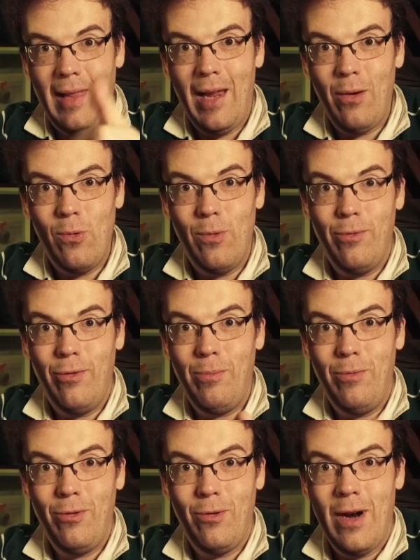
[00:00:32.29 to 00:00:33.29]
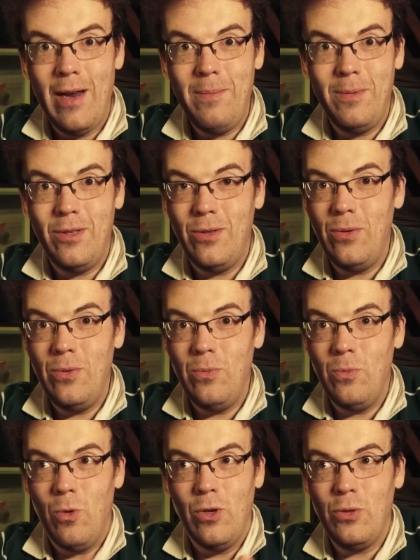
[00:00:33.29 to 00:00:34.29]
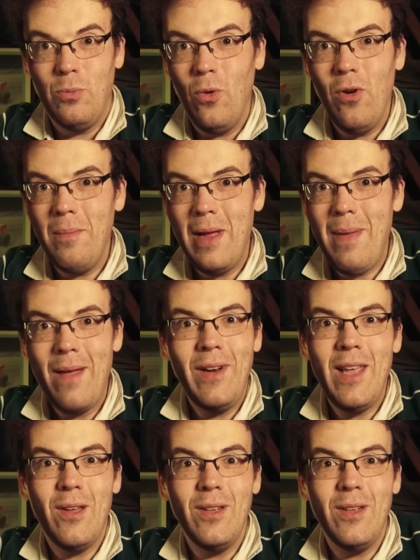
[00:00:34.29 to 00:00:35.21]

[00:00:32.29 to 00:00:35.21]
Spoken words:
like or subscribe to watch more of my baffling